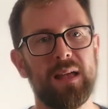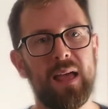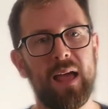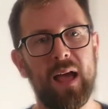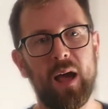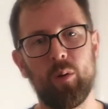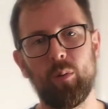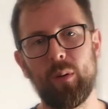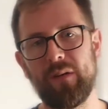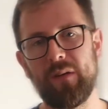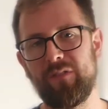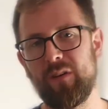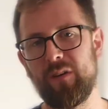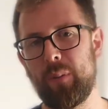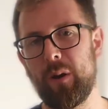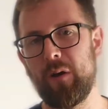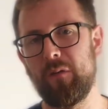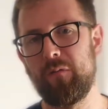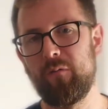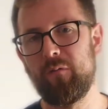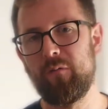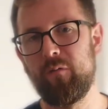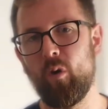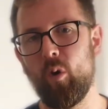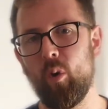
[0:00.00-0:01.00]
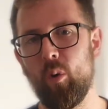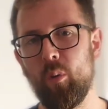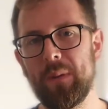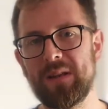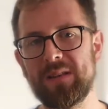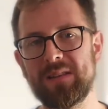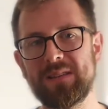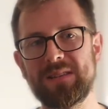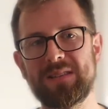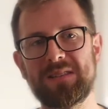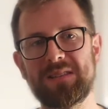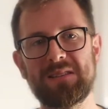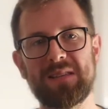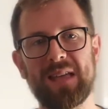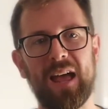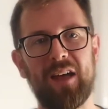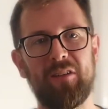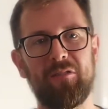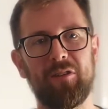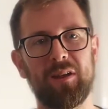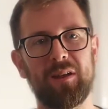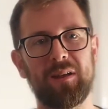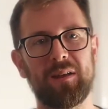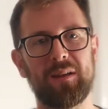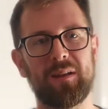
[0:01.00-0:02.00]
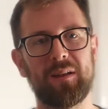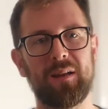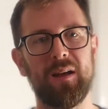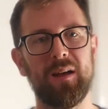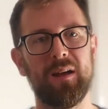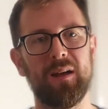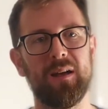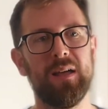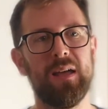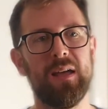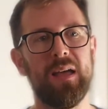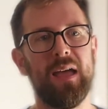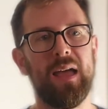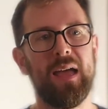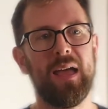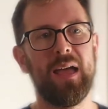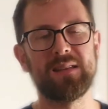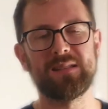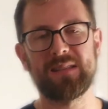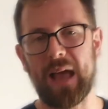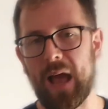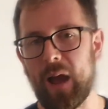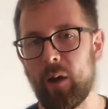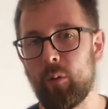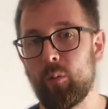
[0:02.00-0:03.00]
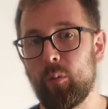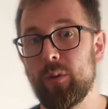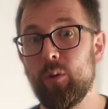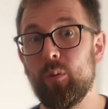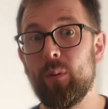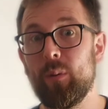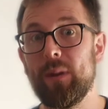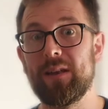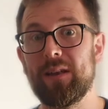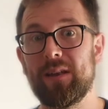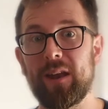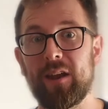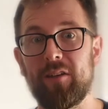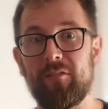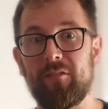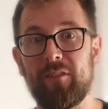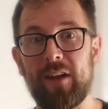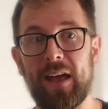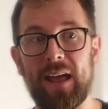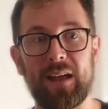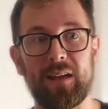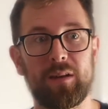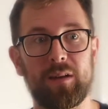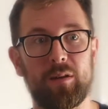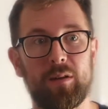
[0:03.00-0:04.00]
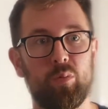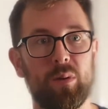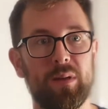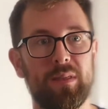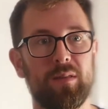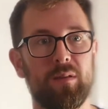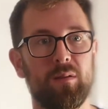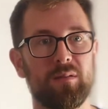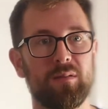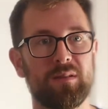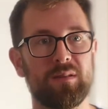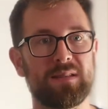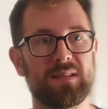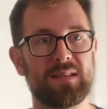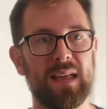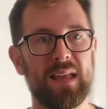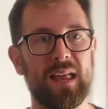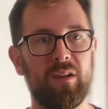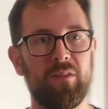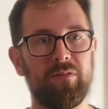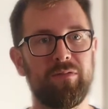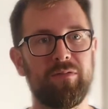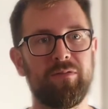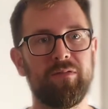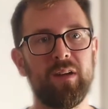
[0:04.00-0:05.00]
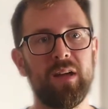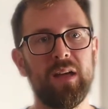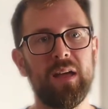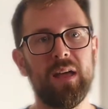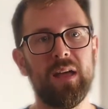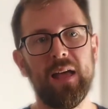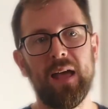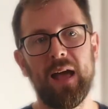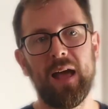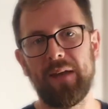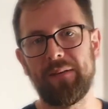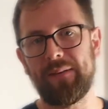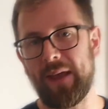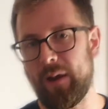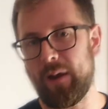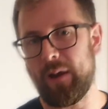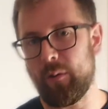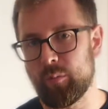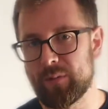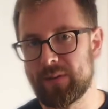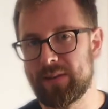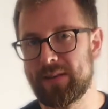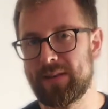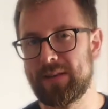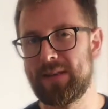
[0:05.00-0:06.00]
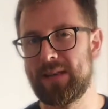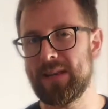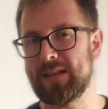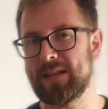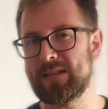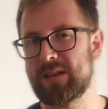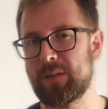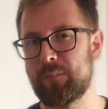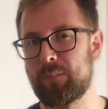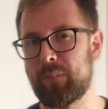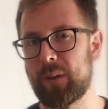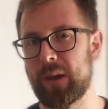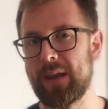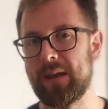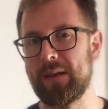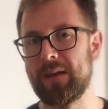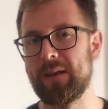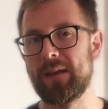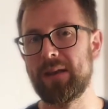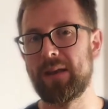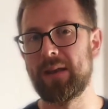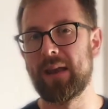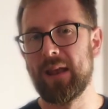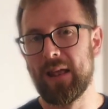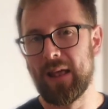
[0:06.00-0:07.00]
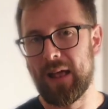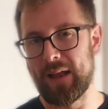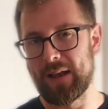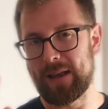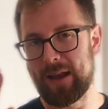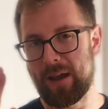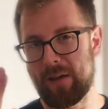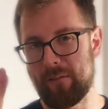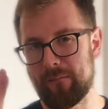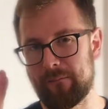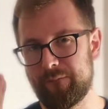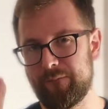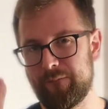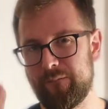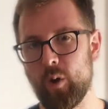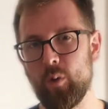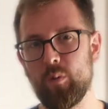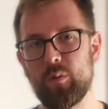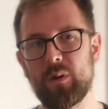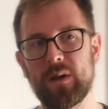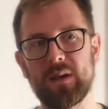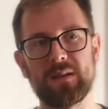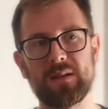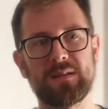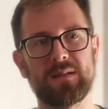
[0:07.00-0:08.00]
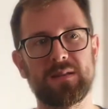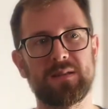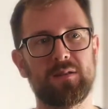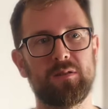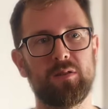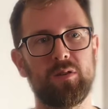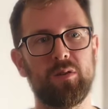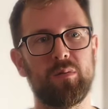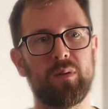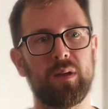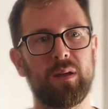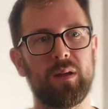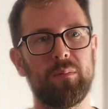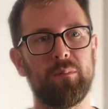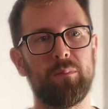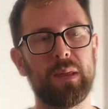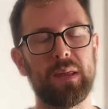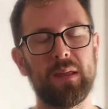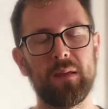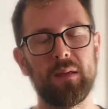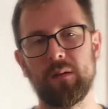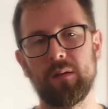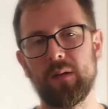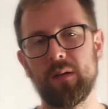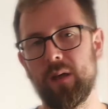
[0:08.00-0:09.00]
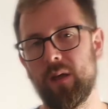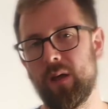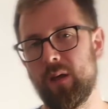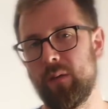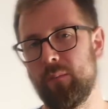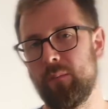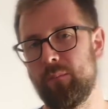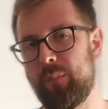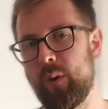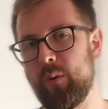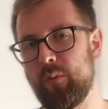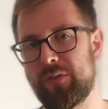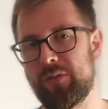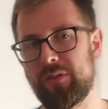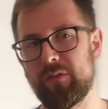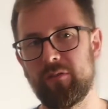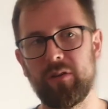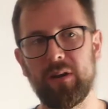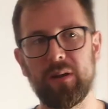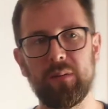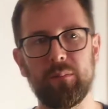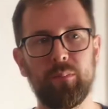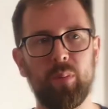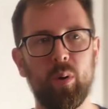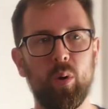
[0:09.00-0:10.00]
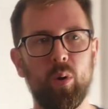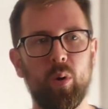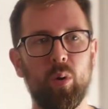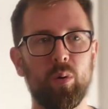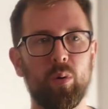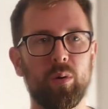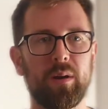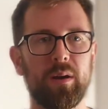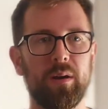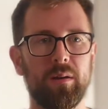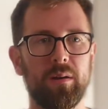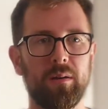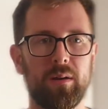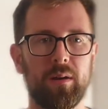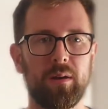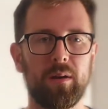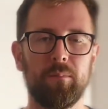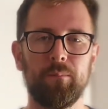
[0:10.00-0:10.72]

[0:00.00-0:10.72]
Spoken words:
However, performance character is how you interact with yourself and how disciplined and how focused you can be. Both are important.